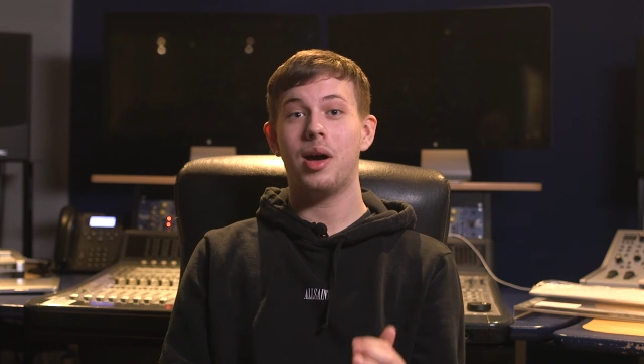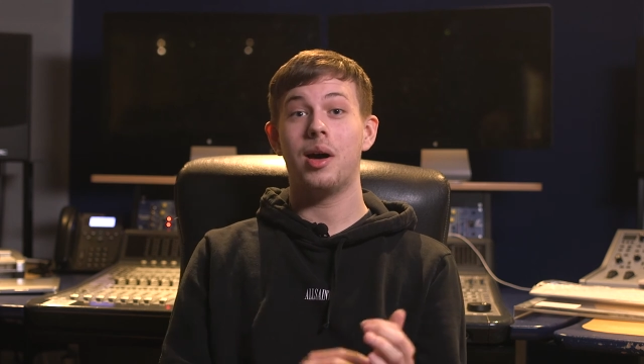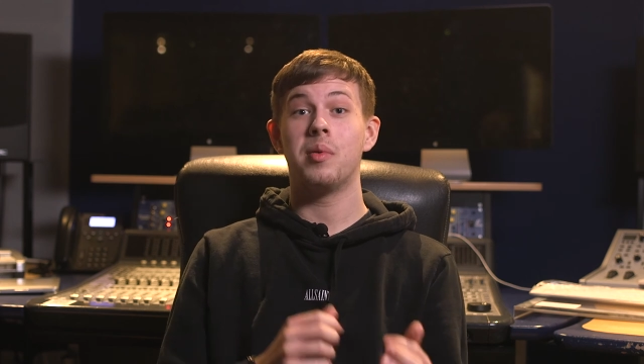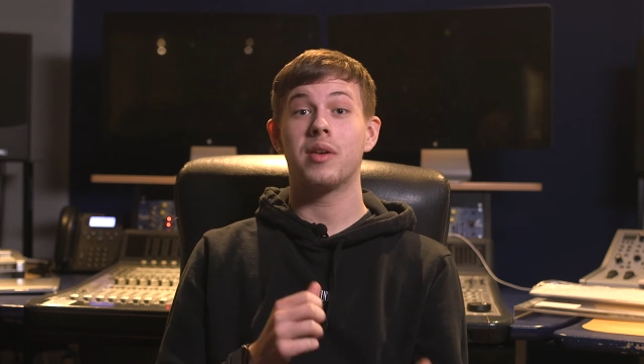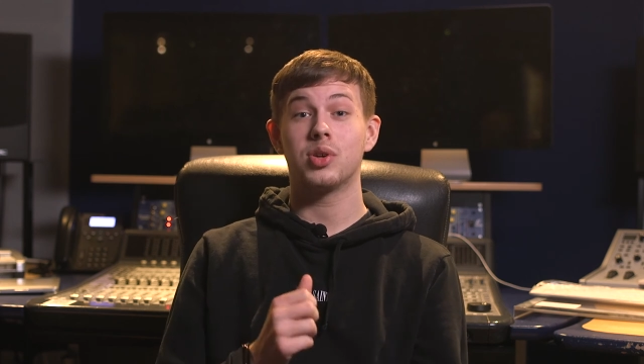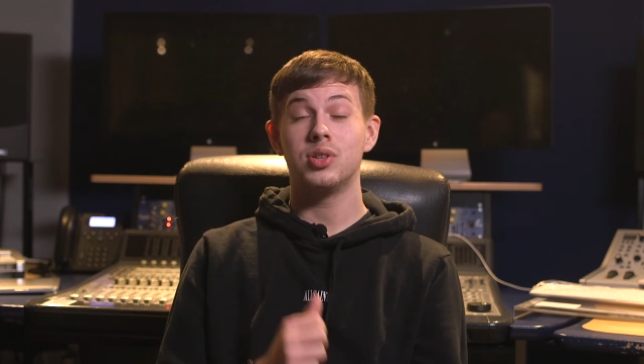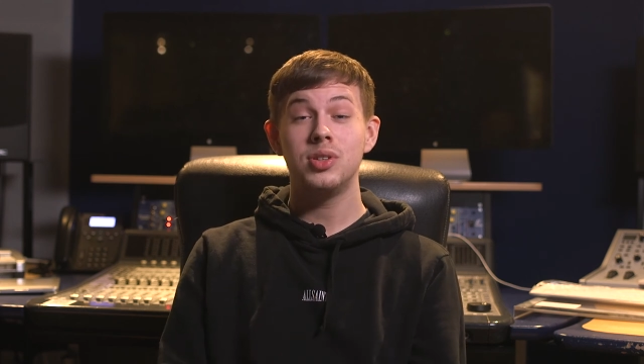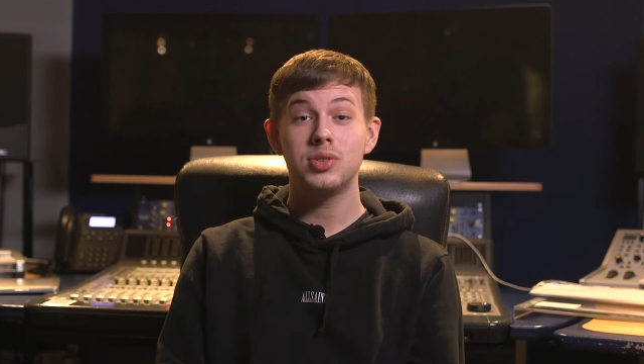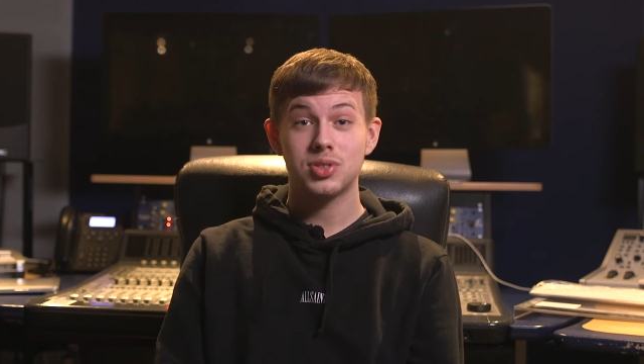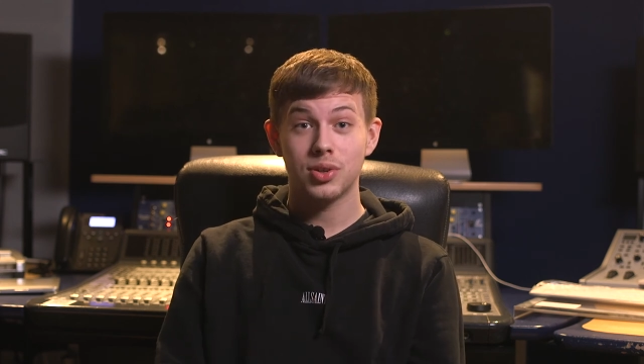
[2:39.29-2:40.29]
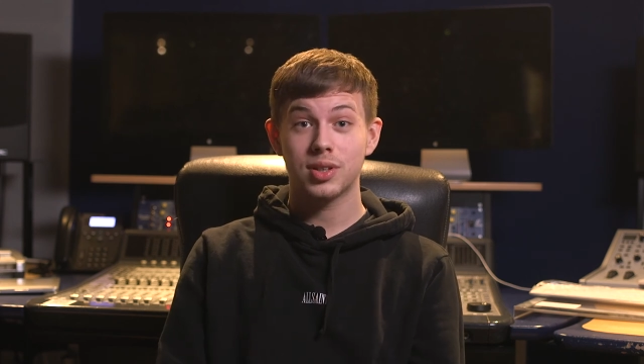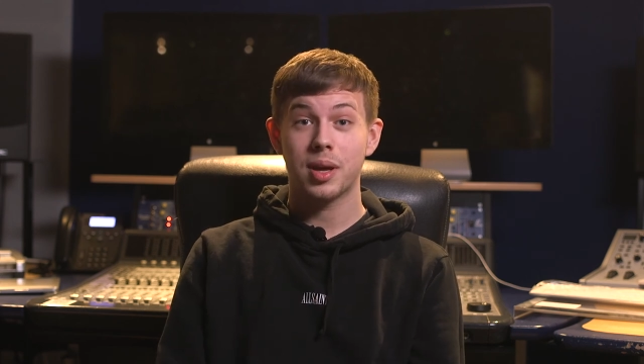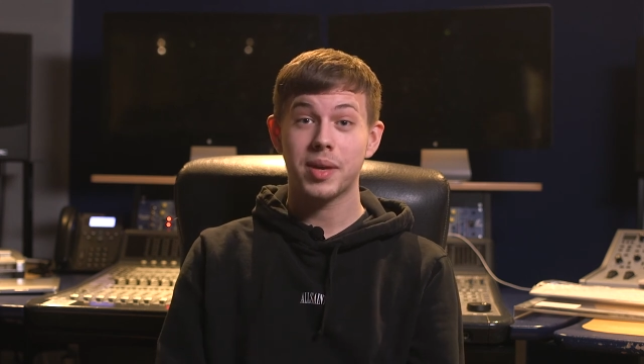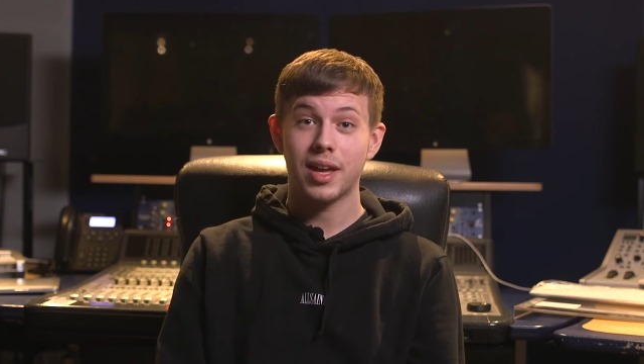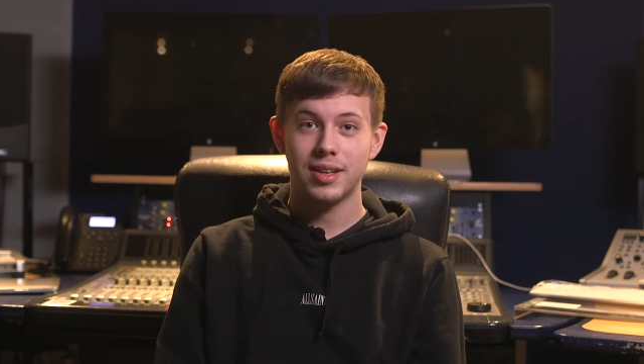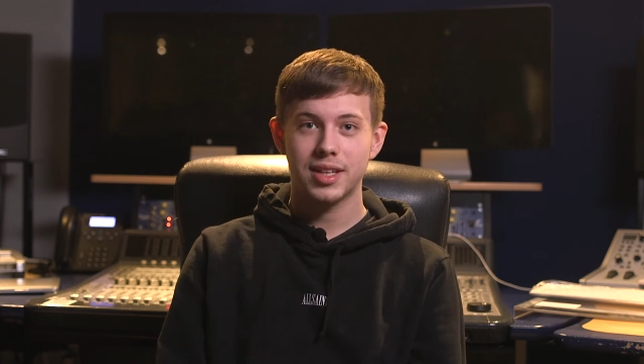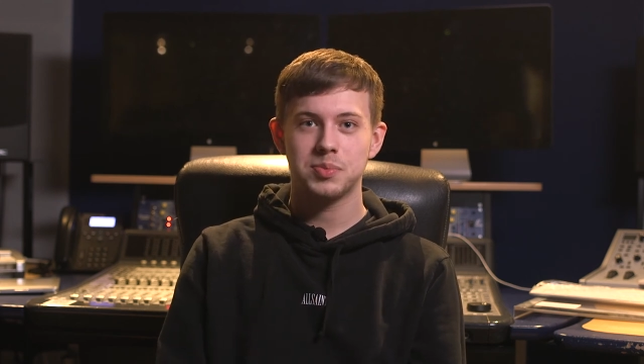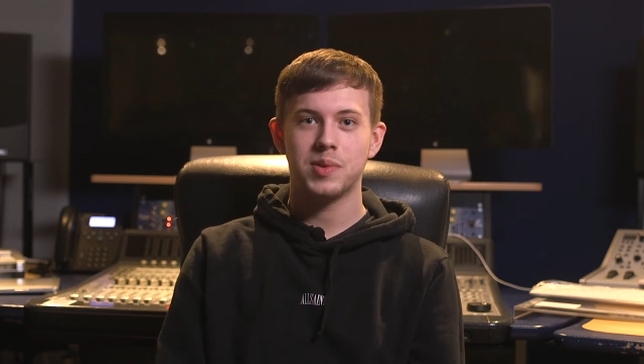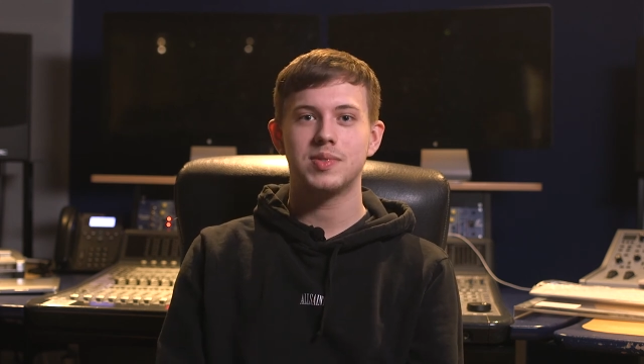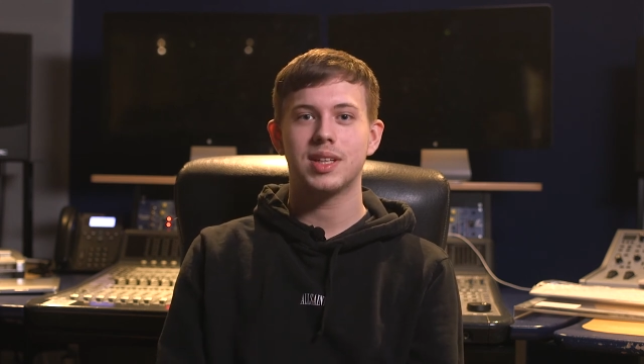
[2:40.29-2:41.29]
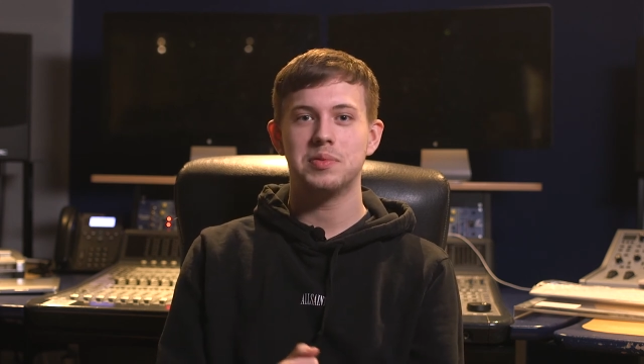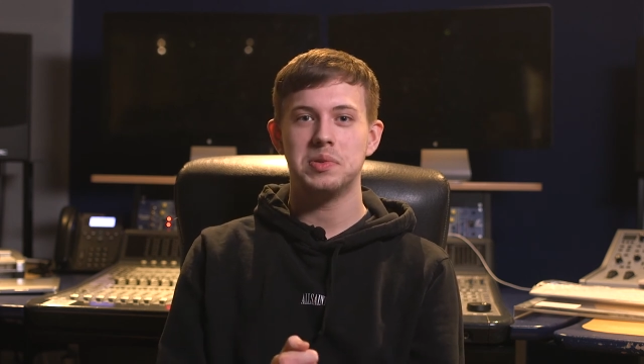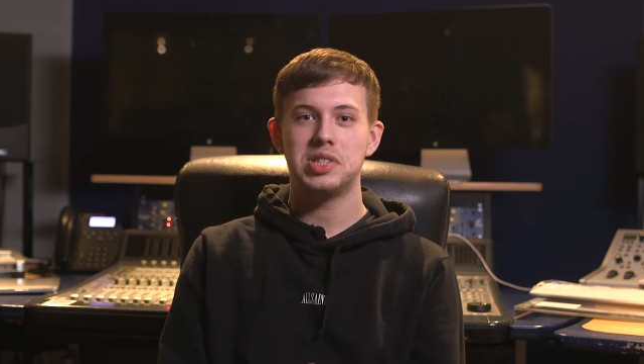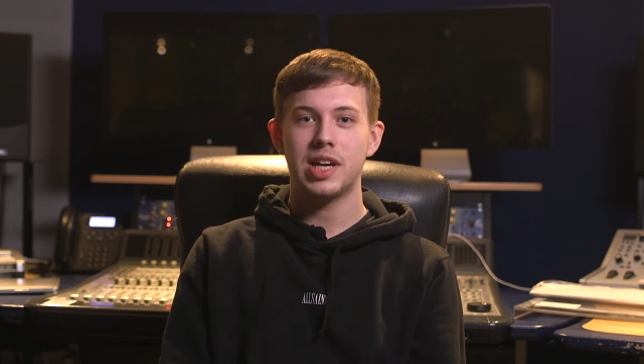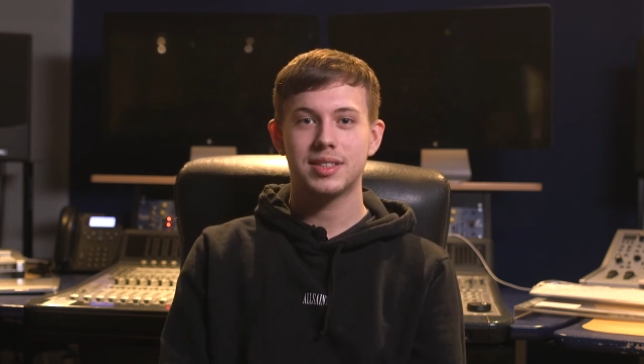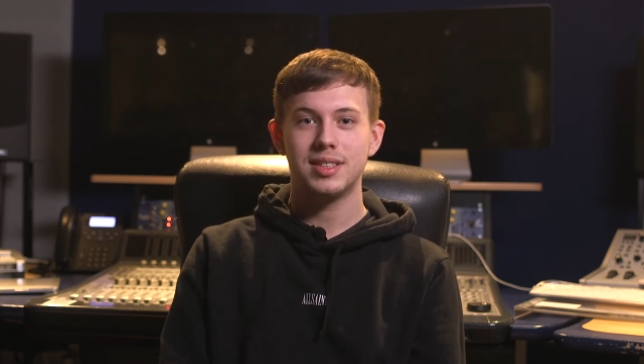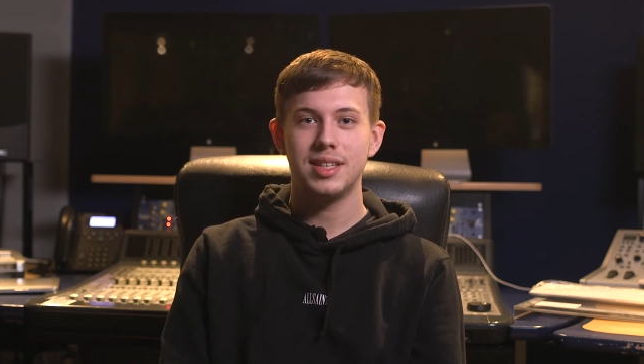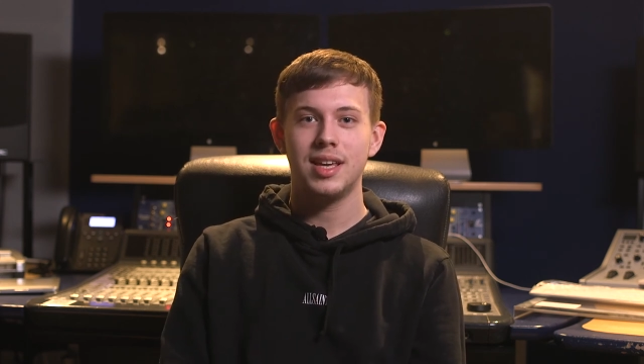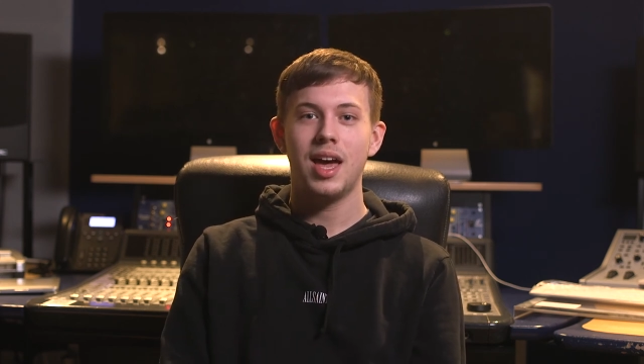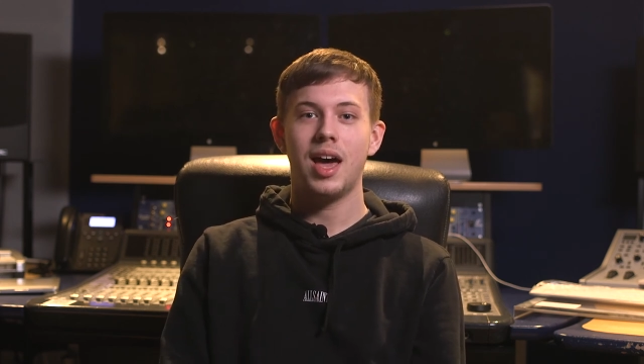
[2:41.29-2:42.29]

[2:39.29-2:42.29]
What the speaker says: I've got a new song coming out next month together with Jagzy